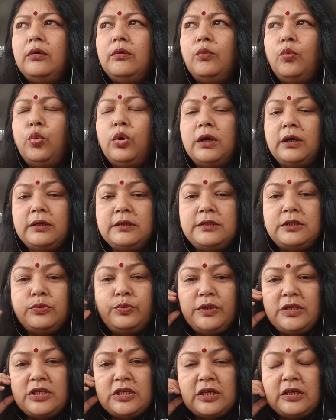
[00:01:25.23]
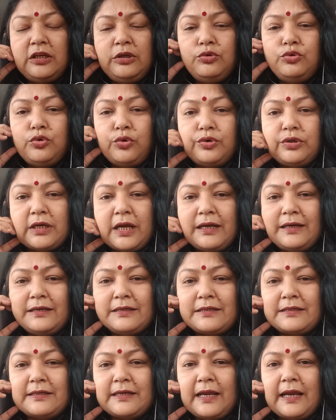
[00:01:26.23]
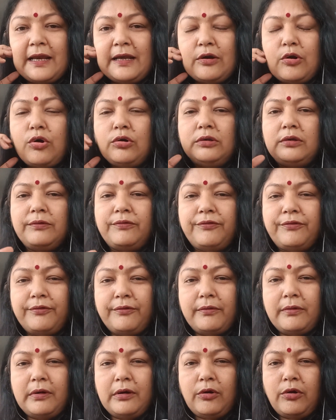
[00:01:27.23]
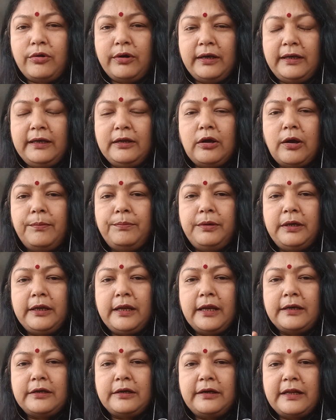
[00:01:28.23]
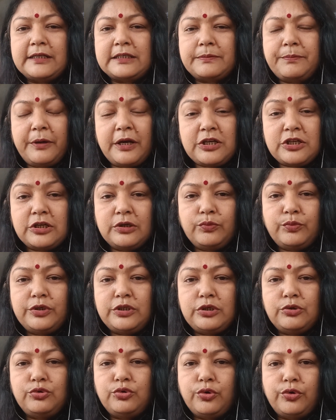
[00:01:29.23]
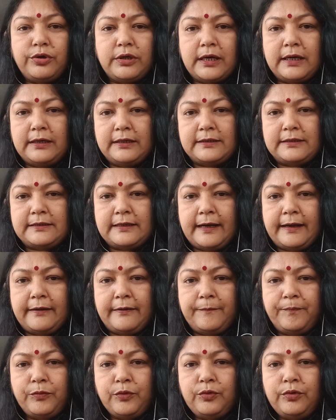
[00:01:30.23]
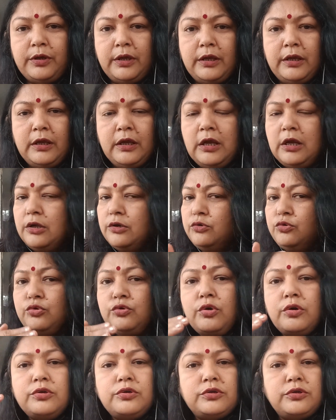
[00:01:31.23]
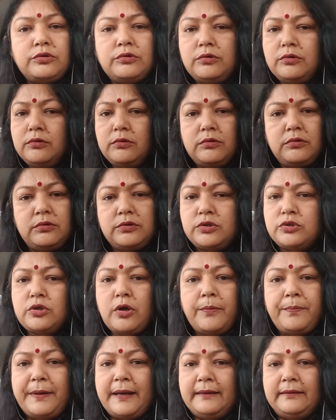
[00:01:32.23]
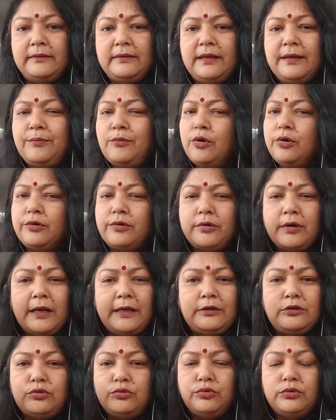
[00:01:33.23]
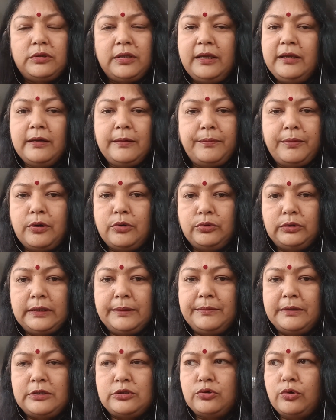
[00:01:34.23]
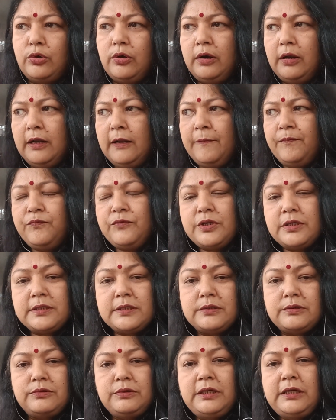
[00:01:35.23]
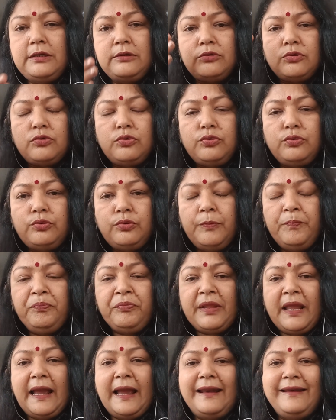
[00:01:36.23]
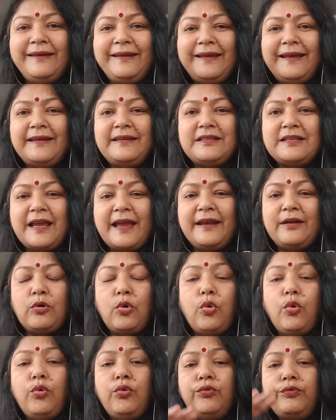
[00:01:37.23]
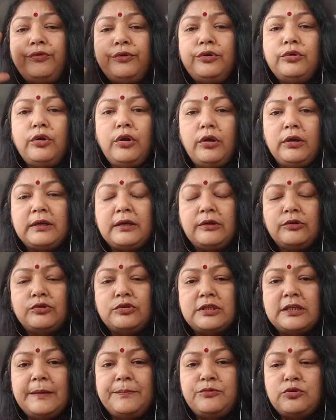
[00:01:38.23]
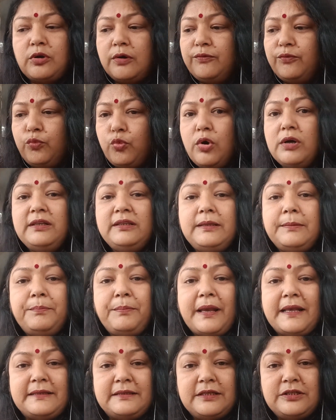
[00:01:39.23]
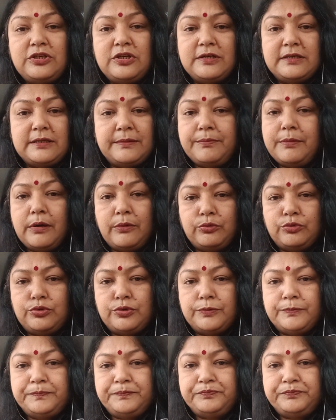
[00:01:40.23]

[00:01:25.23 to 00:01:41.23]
words which you don't understand, or any complicated expression which you don't understand. Okay, do not stop at them or try to think about them at all. Just read through and get an overall concept of what the passage is about.